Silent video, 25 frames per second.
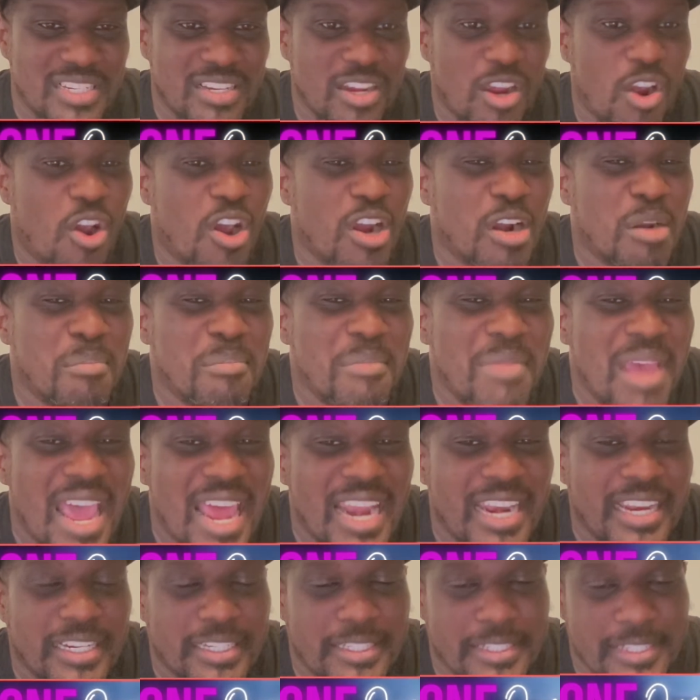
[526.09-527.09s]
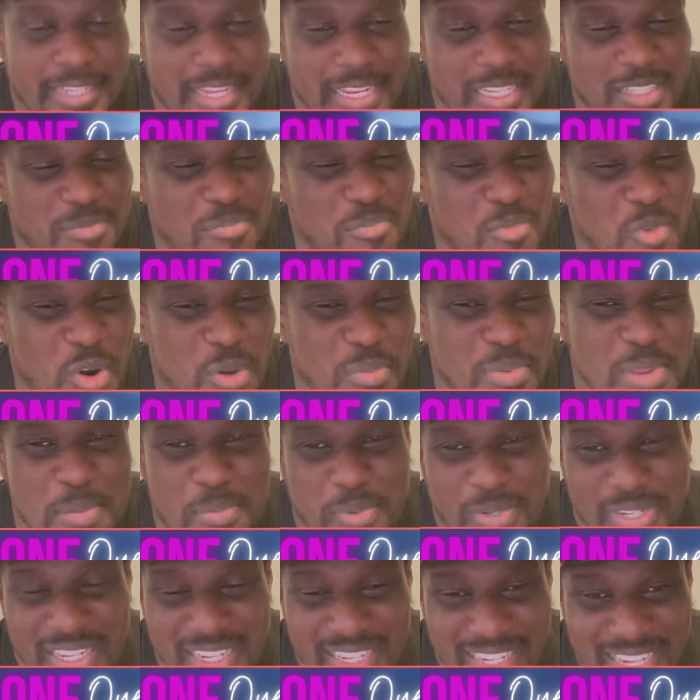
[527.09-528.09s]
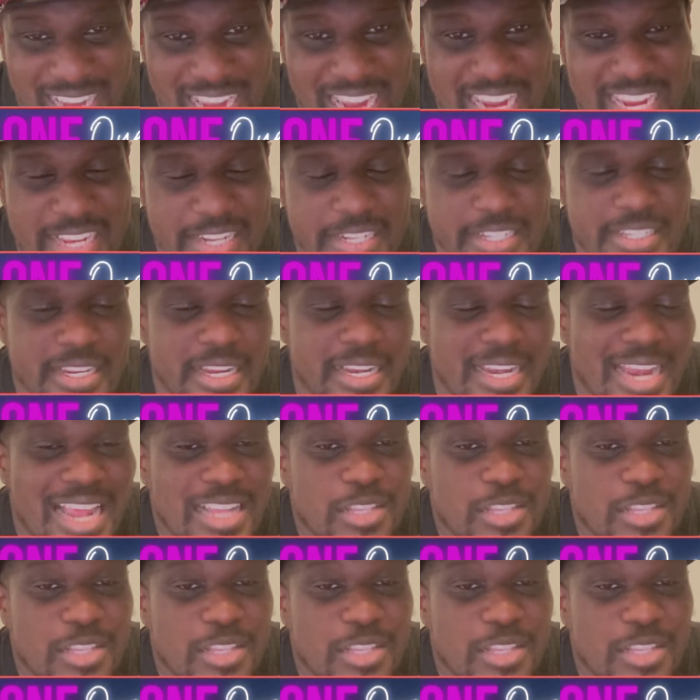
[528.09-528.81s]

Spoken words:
which automatically gets more people engaged.